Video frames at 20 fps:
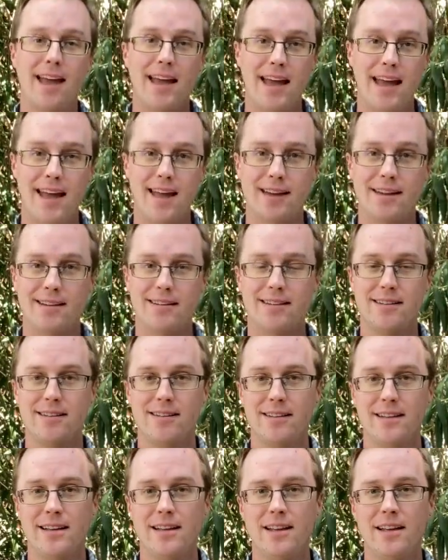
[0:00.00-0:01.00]
And
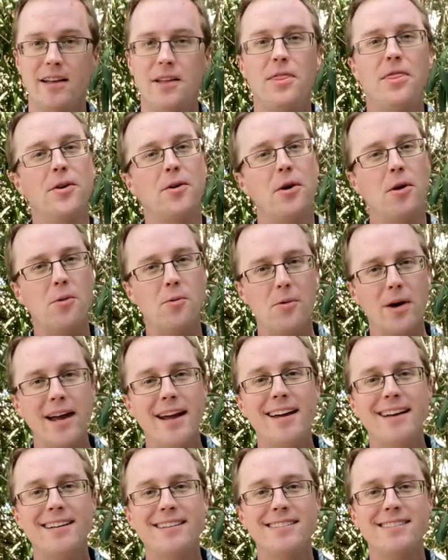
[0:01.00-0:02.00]
there are
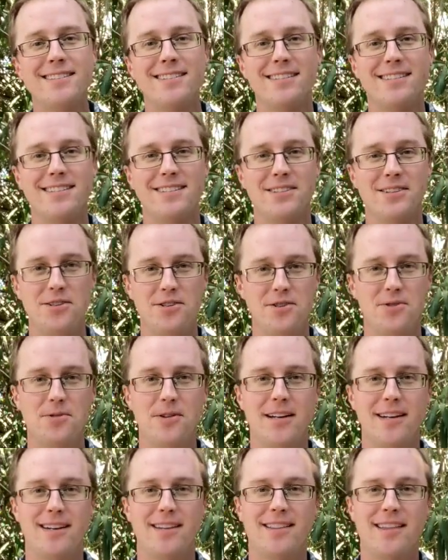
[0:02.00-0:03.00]
ways to do
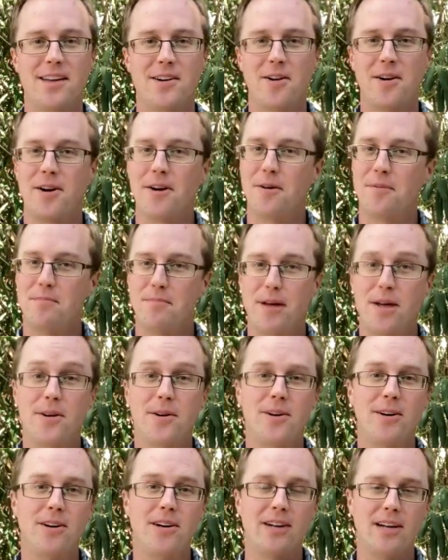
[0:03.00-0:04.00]
it that are
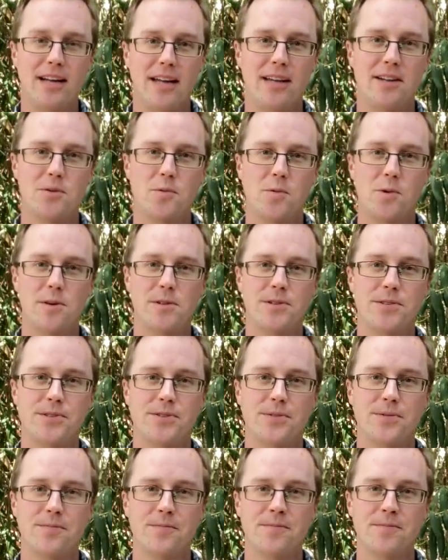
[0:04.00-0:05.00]
better and worse.
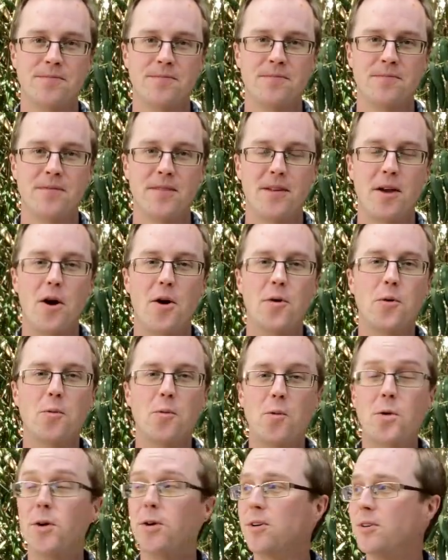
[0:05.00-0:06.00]
Our
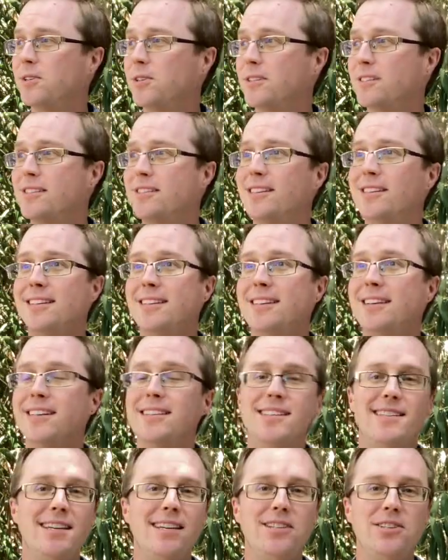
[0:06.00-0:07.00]
world
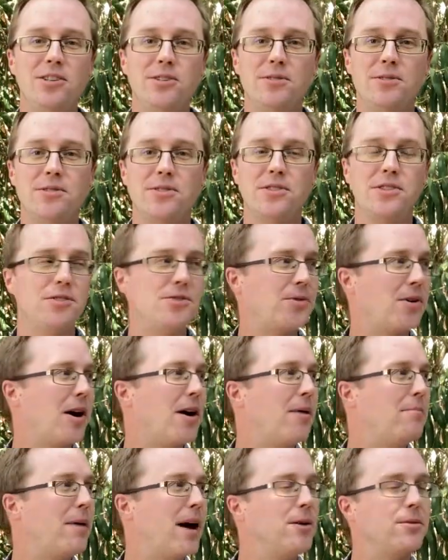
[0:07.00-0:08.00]
continues to
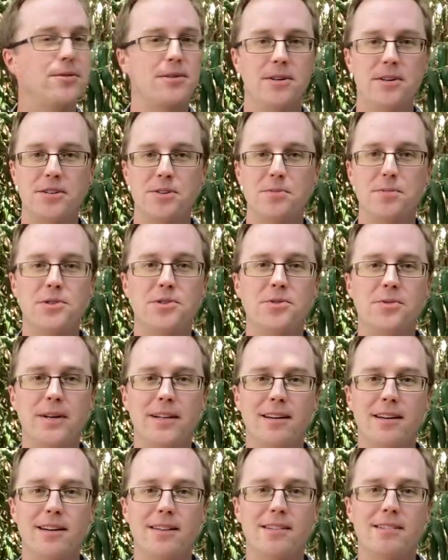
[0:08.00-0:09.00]
draw boundaries
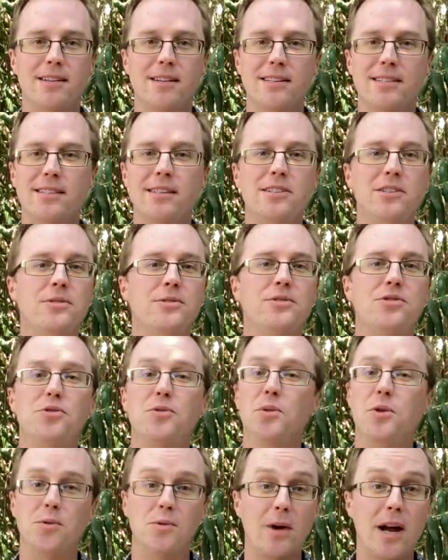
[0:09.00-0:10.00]
between us, continues
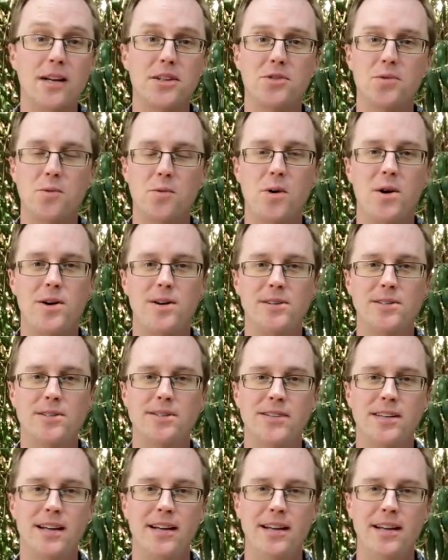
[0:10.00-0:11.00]
to erect walls